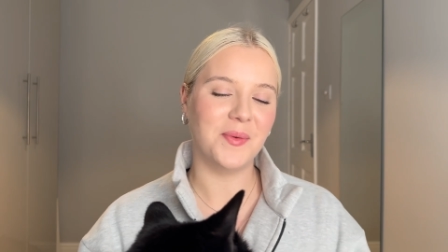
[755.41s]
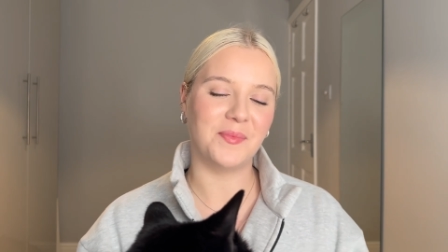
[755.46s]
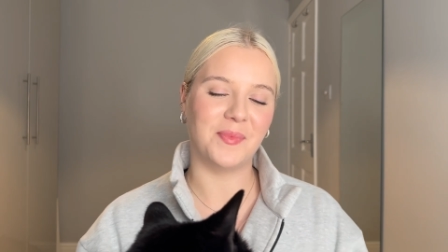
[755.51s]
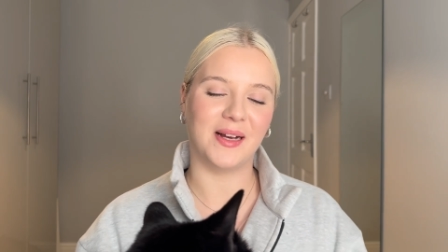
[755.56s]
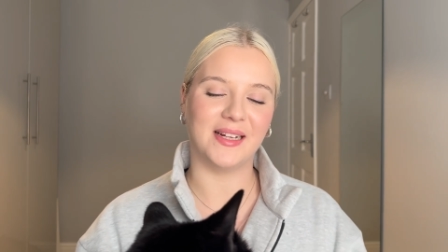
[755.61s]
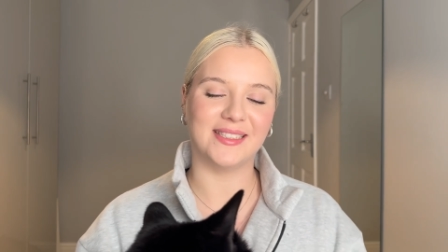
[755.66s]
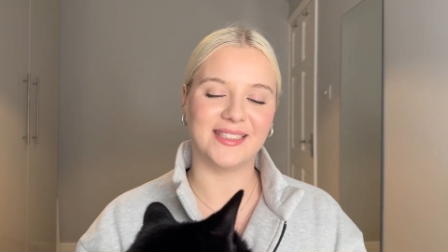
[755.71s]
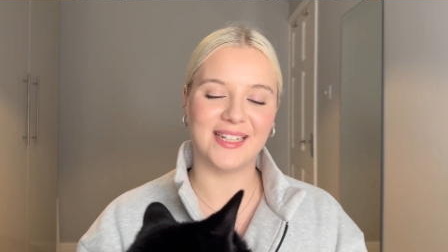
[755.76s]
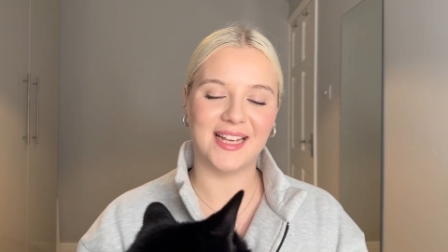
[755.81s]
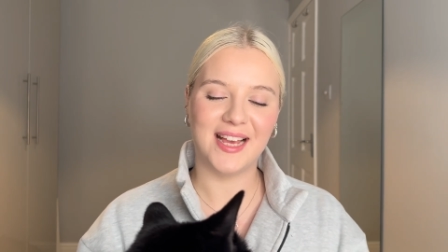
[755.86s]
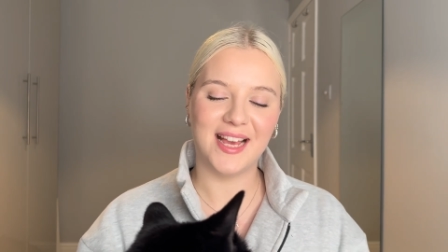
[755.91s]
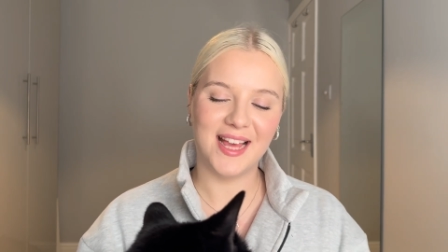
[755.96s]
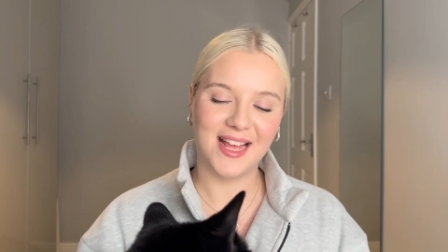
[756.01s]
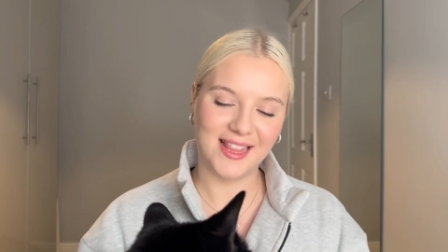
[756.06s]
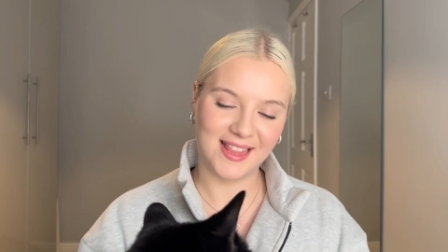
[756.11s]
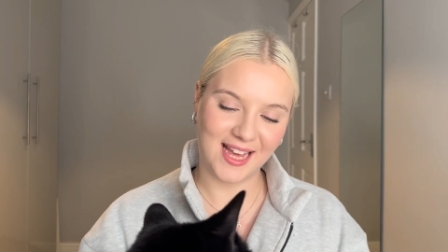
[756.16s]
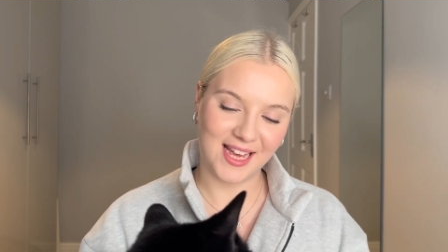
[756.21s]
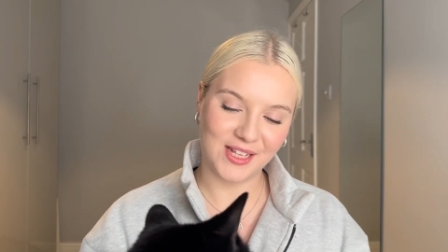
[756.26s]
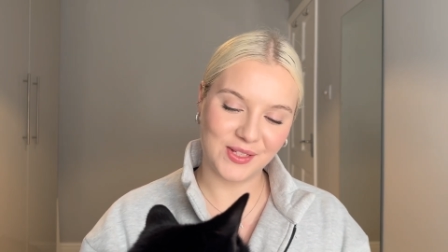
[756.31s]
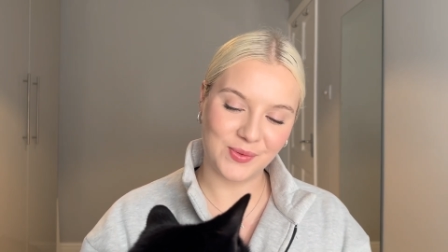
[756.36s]
but
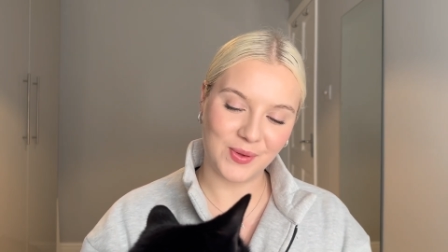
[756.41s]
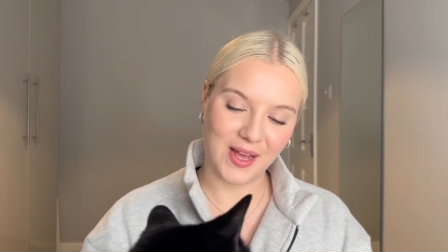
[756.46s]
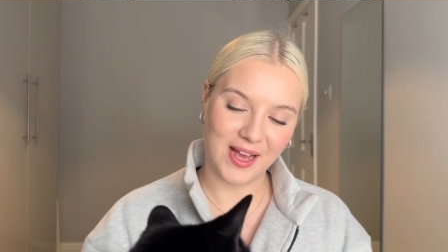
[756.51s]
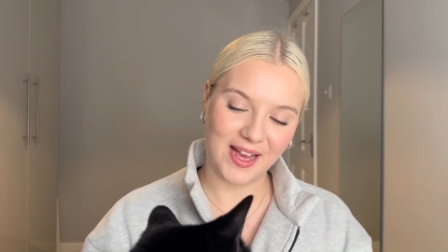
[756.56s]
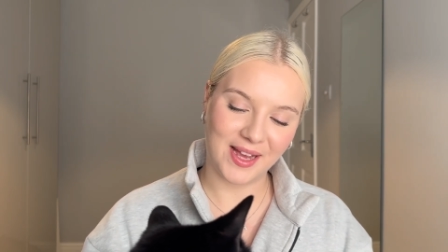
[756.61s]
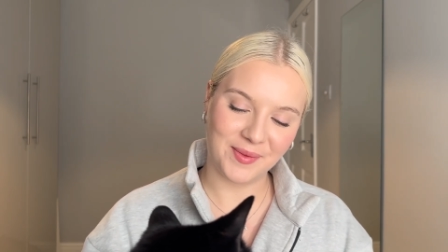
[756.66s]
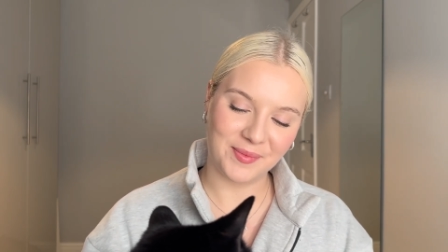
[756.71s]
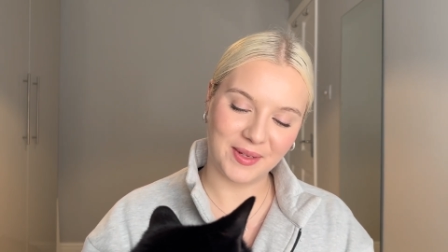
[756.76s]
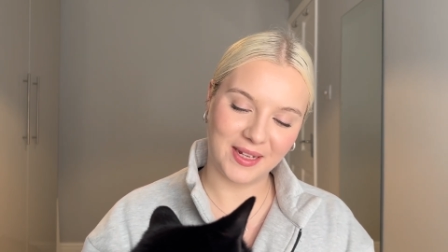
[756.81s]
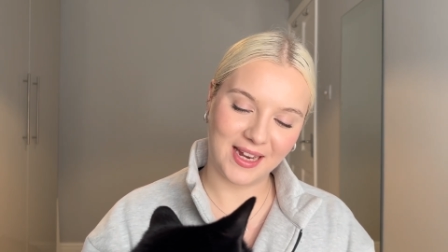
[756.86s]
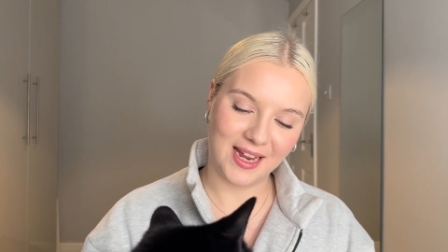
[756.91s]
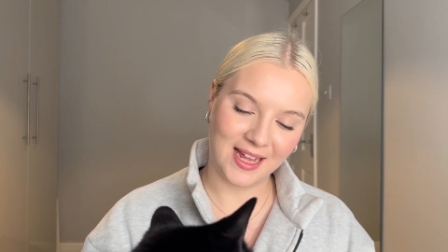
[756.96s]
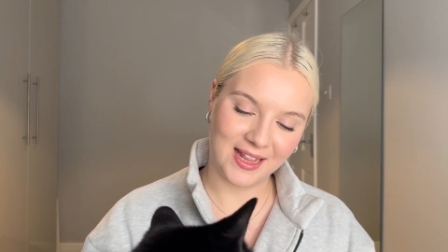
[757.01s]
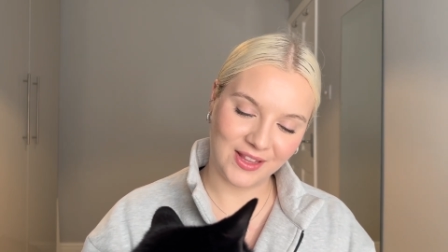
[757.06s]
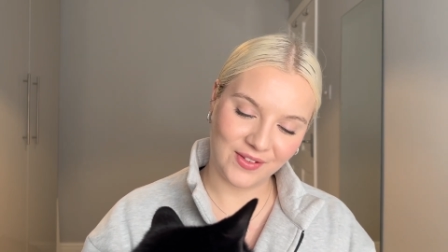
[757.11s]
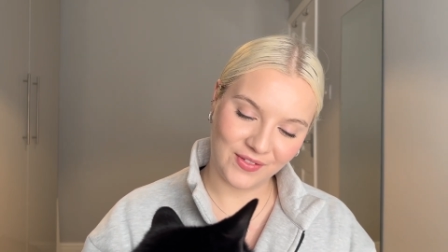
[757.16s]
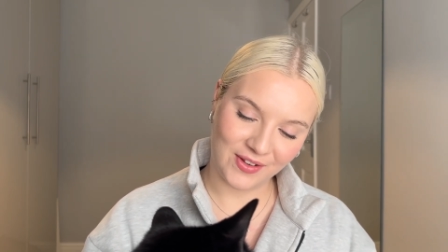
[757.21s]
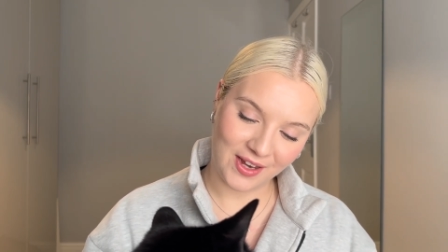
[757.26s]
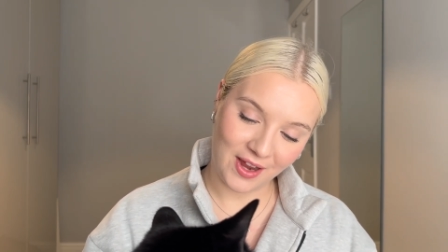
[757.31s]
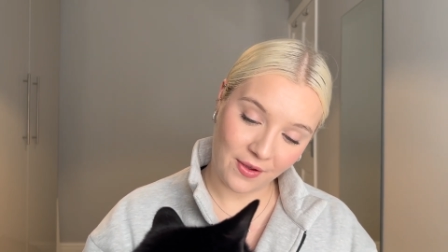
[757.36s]
that is where I'm going to end
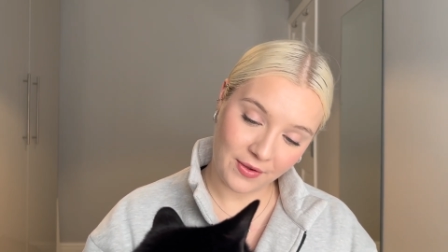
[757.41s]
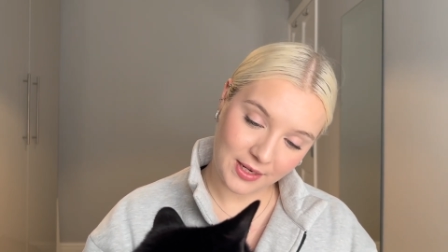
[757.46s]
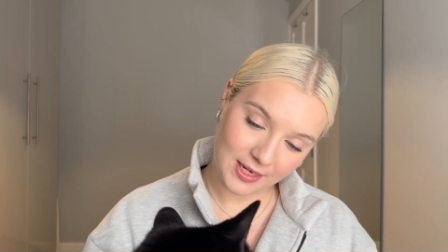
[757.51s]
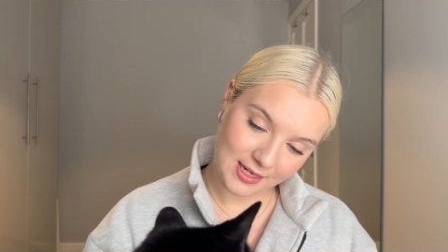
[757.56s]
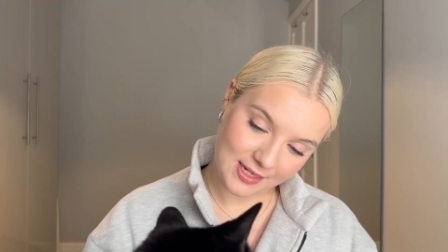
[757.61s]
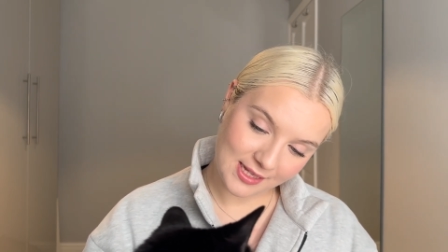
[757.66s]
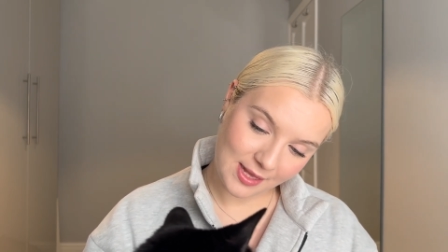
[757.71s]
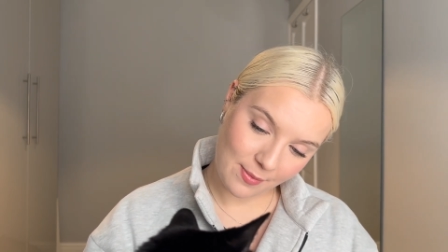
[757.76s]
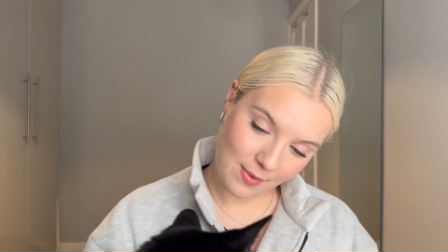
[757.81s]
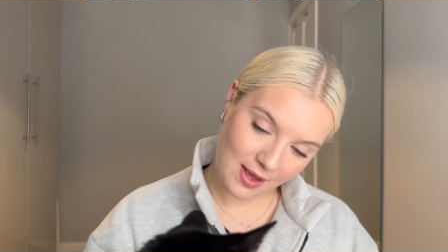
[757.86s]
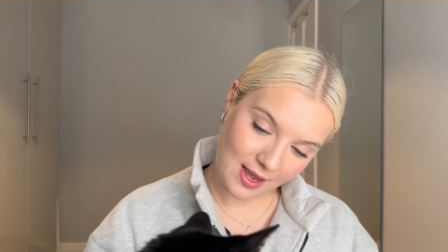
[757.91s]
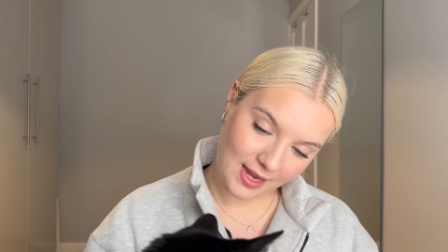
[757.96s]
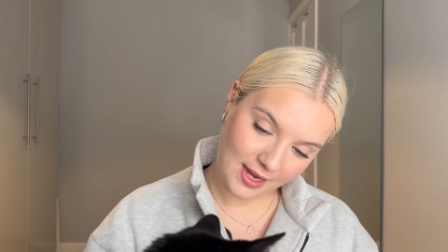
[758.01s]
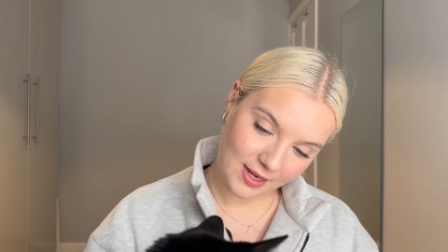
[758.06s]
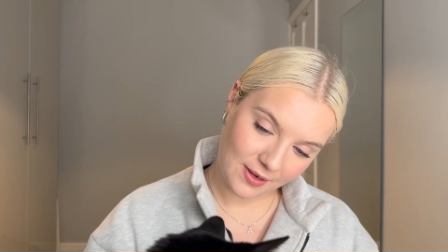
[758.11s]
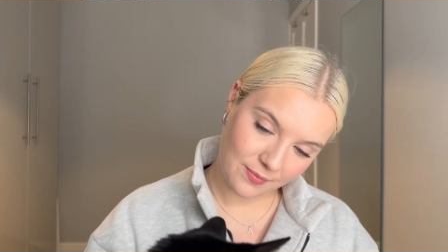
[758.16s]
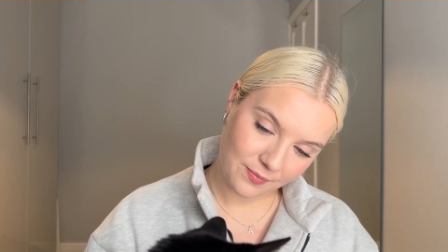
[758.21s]
the video. Are you going to say bye?